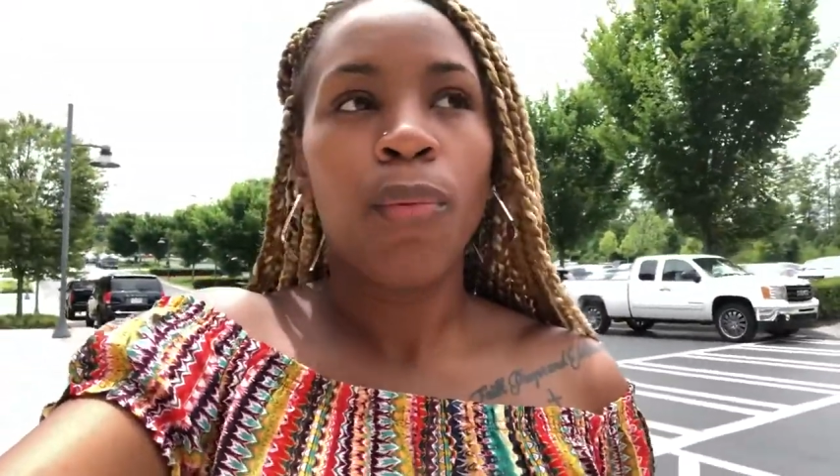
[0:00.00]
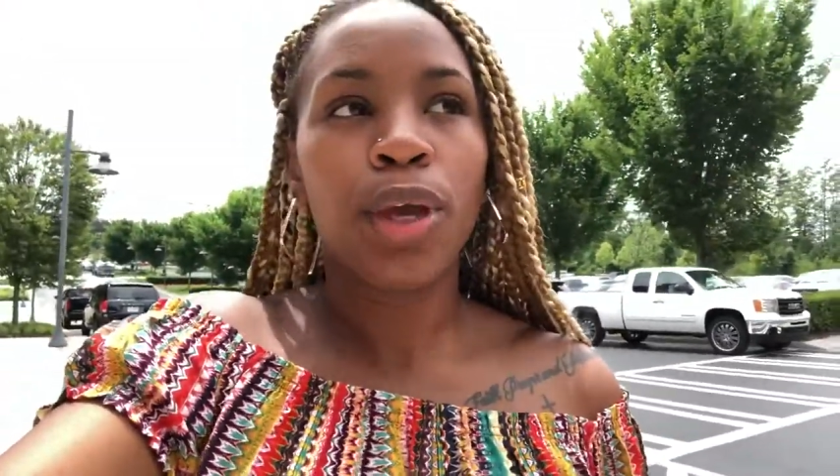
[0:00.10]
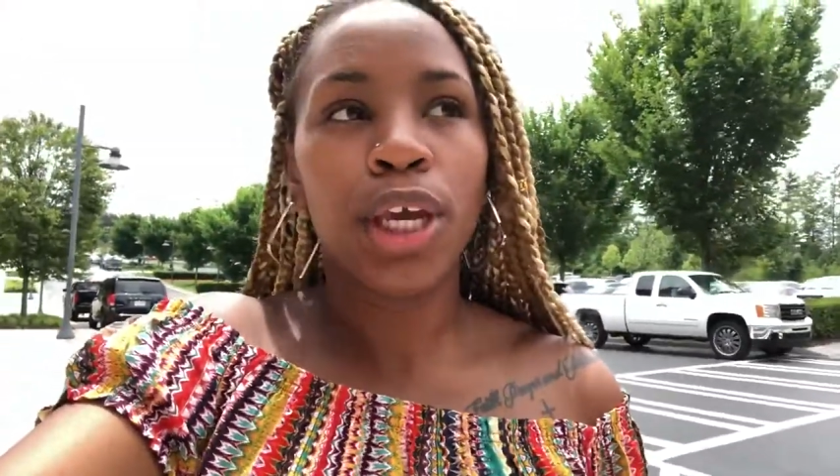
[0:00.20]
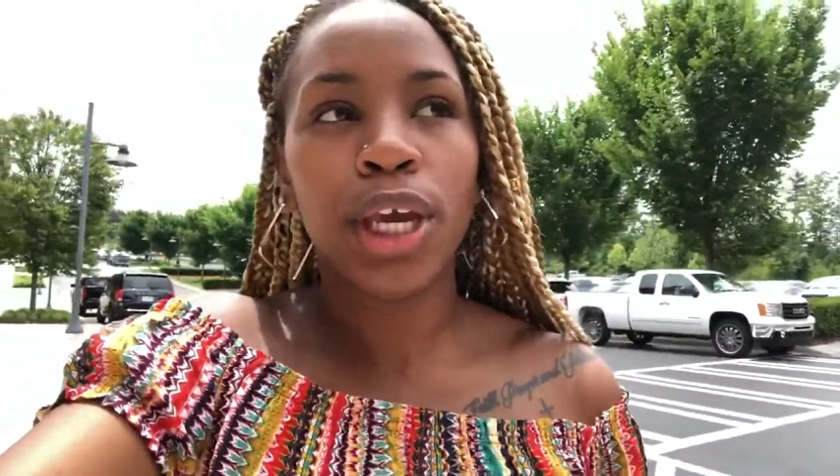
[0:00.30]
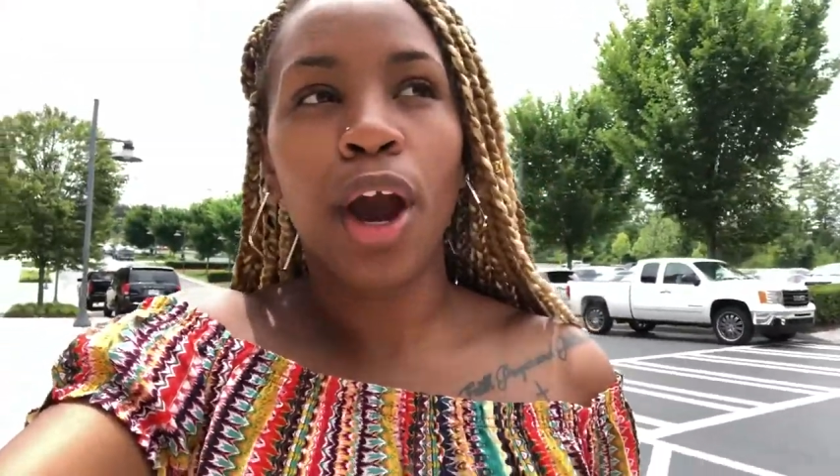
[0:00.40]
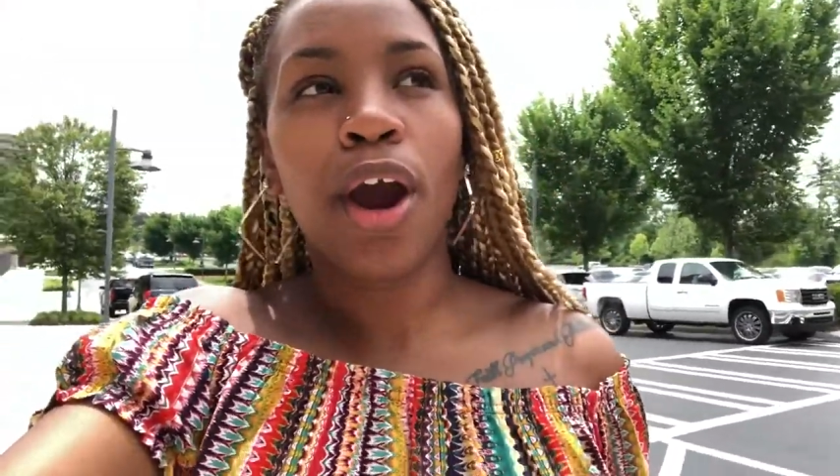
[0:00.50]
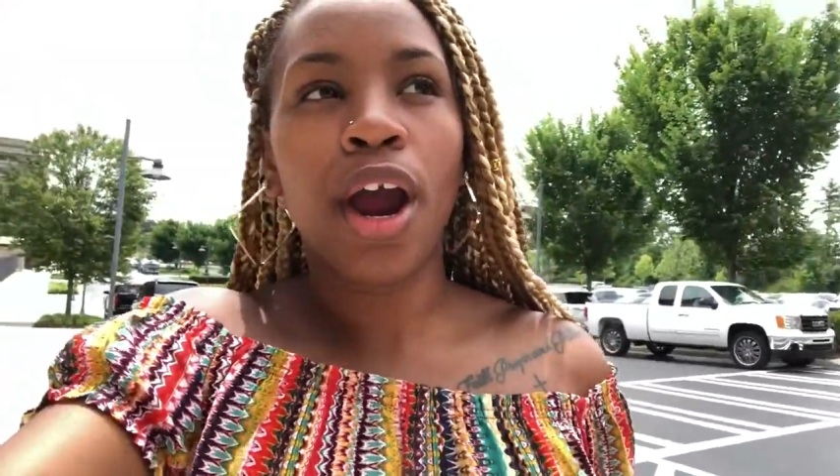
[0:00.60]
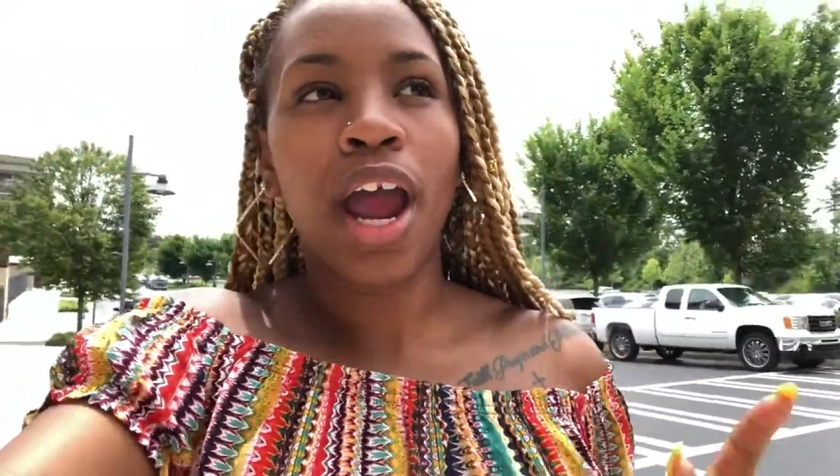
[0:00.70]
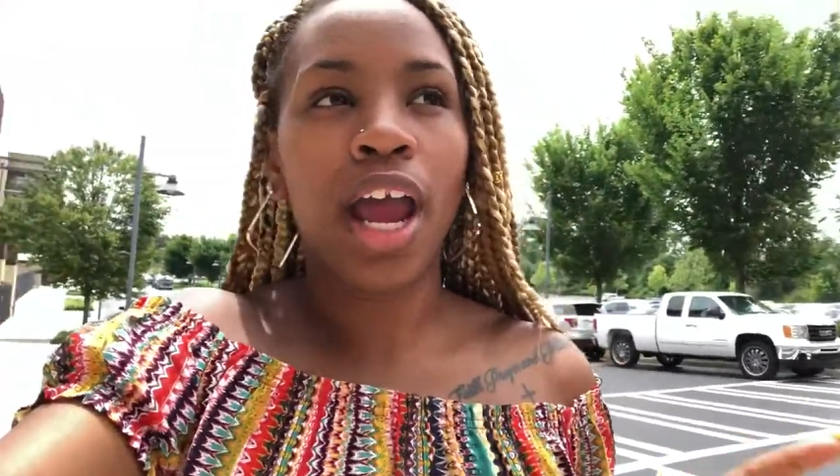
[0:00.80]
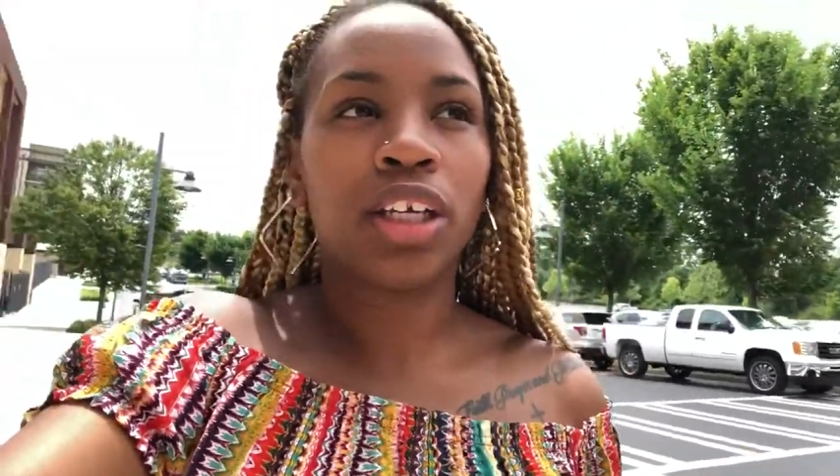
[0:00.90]
We
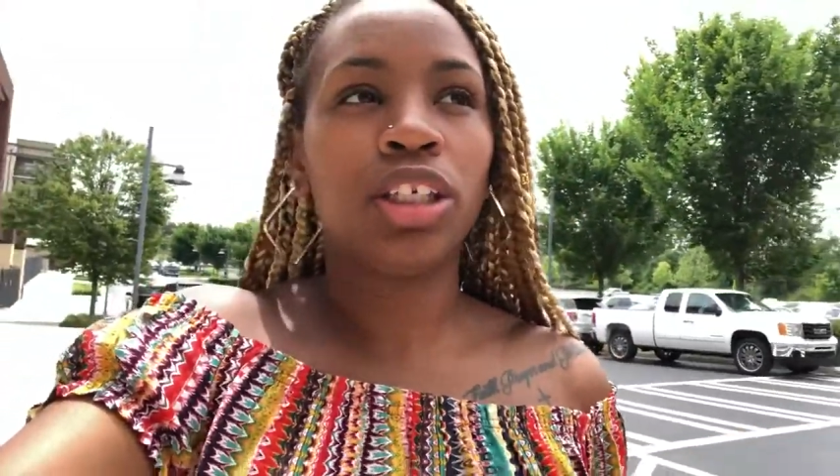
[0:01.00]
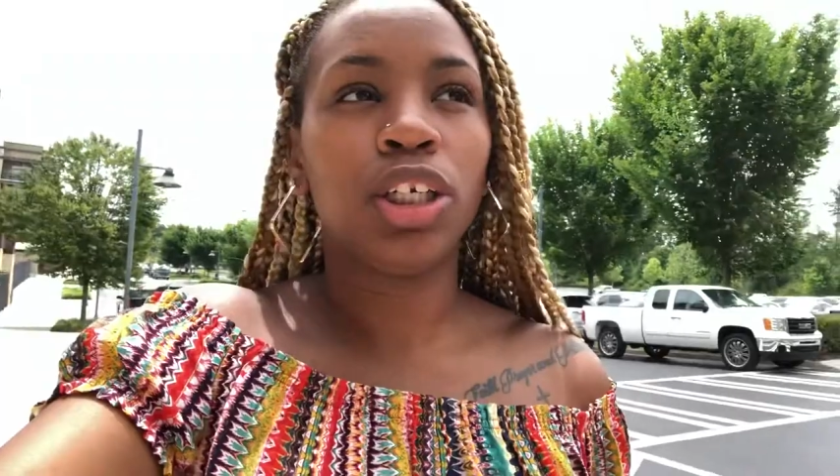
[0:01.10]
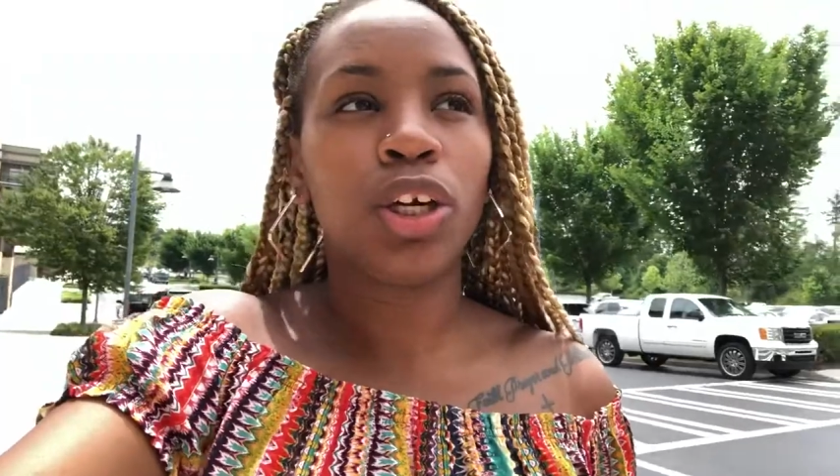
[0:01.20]
are actually